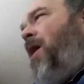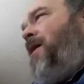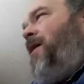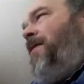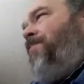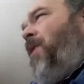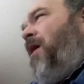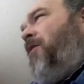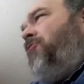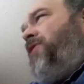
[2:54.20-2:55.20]
one,
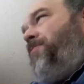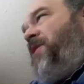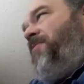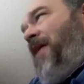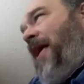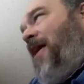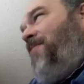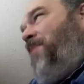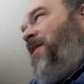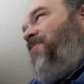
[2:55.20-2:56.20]
a clergyman,
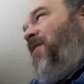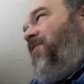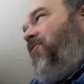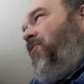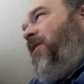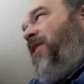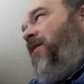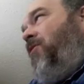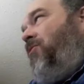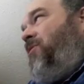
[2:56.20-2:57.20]
Canon Pennyfather, one of the
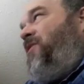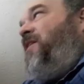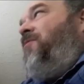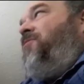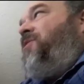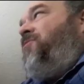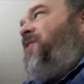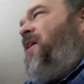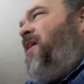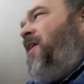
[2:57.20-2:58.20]
old dears whose
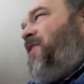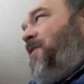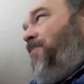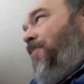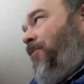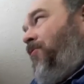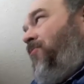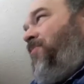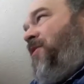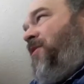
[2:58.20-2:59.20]
custom
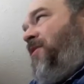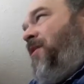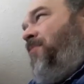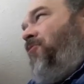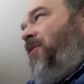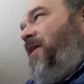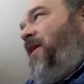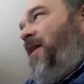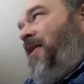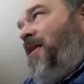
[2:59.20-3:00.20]
Bertram
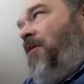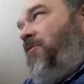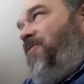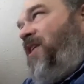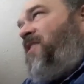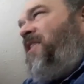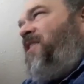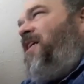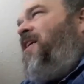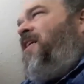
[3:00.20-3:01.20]
deliberately cultivates, is
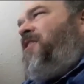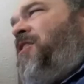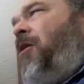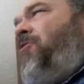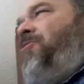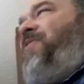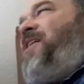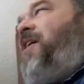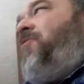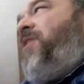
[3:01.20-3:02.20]
a scholar of
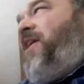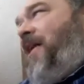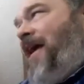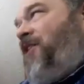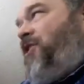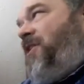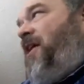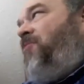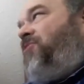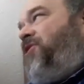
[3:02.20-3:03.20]
antiquity and ancient
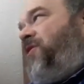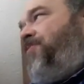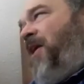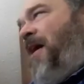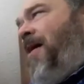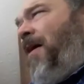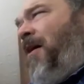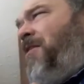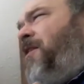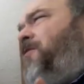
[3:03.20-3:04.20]
languages, but
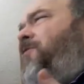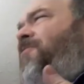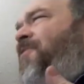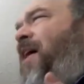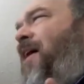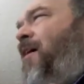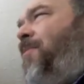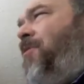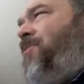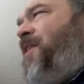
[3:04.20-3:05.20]
a little too vague
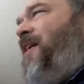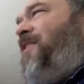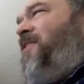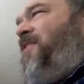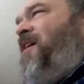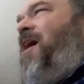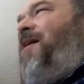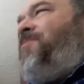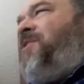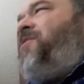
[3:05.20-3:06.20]
on dates and
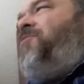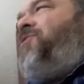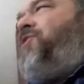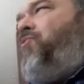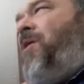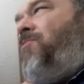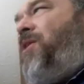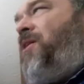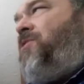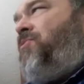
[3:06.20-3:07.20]
times and his own
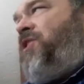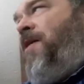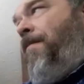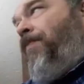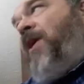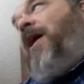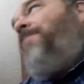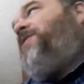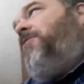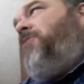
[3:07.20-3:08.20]
surroundings, which can
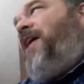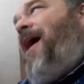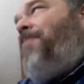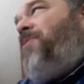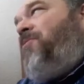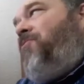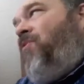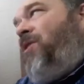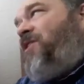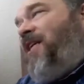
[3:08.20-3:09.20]
absolutely happen
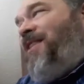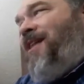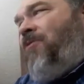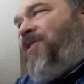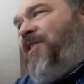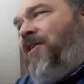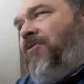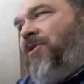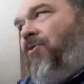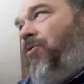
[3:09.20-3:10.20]
when one is 1,000
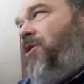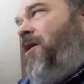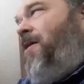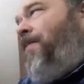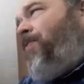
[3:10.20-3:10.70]
years old.